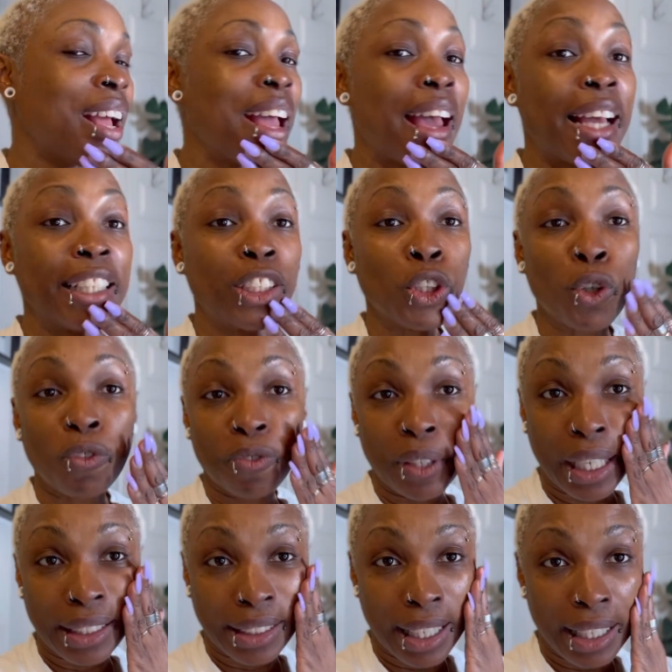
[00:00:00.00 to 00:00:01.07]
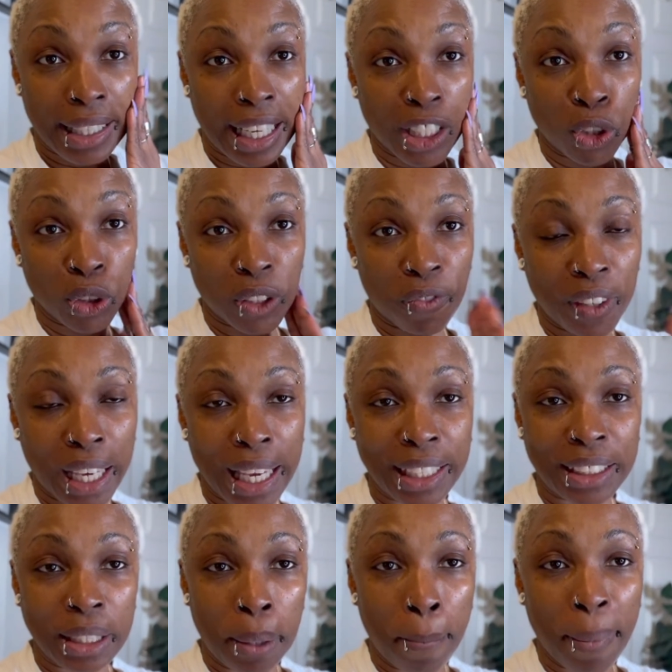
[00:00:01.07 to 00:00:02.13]
and don't forget to hit that
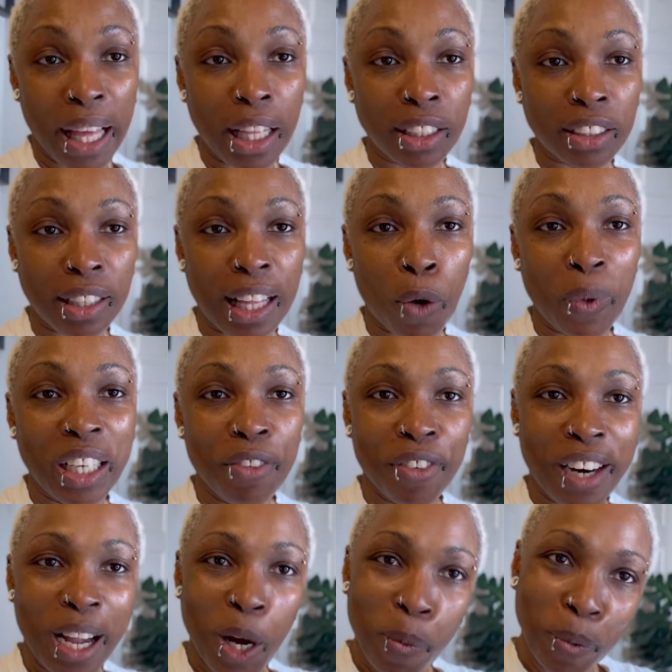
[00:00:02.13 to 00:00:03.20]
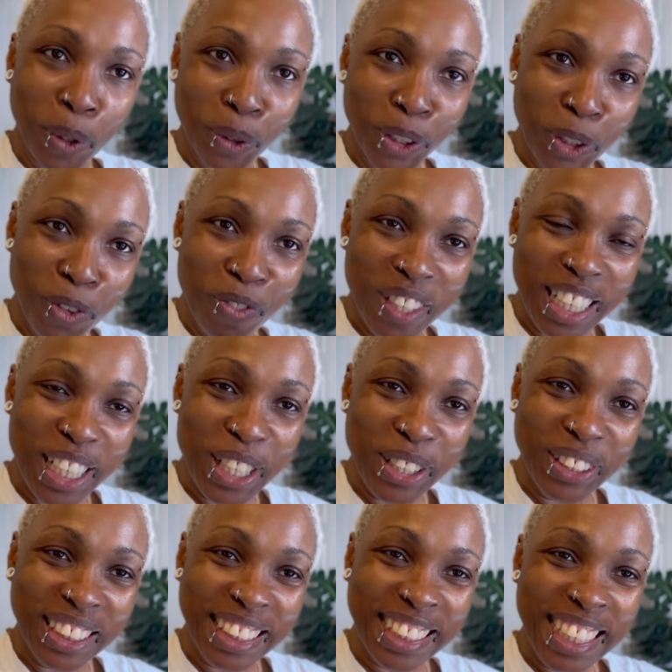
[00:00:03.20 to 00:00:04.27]
notification bell so that whenever I upload new
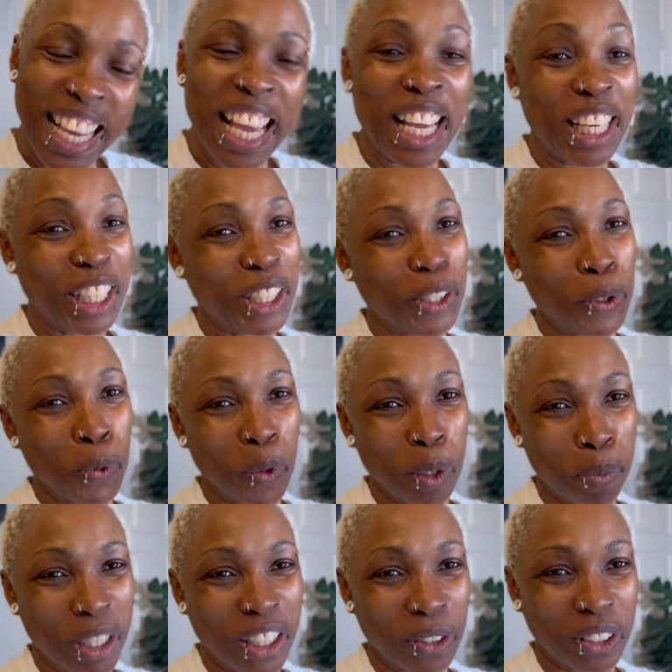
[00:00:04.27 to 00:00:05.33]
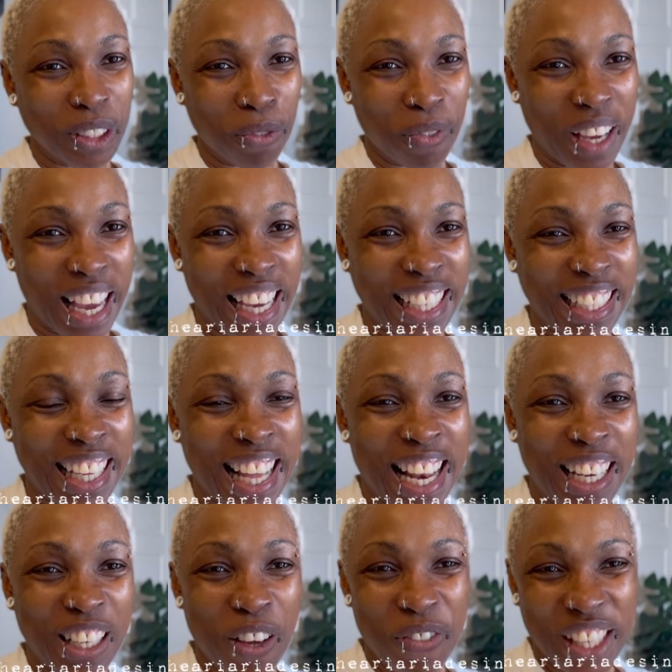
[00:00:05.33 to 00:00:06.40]
videos, you will be
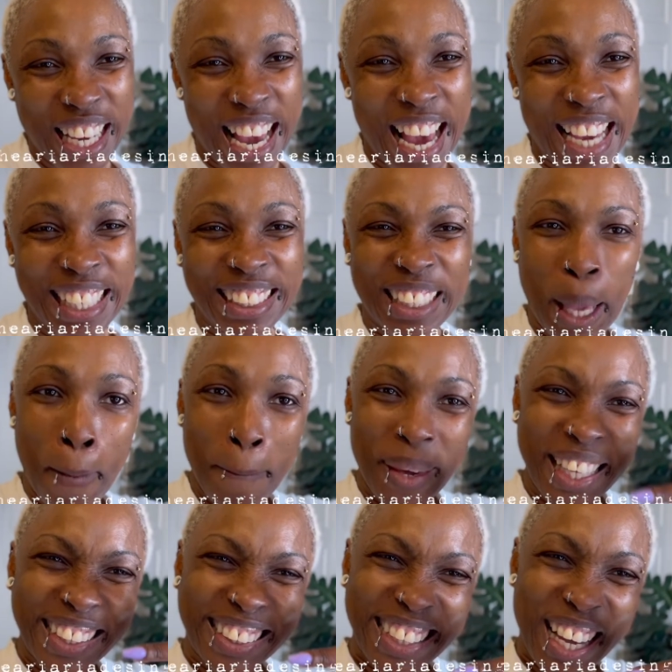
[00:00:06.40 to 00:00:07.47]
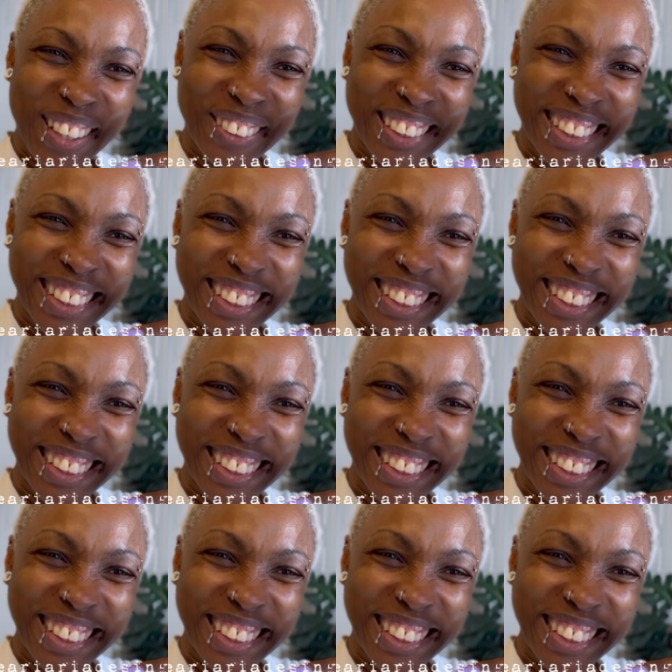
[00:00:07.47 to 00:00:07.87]
notified. Love you guys. Peace out.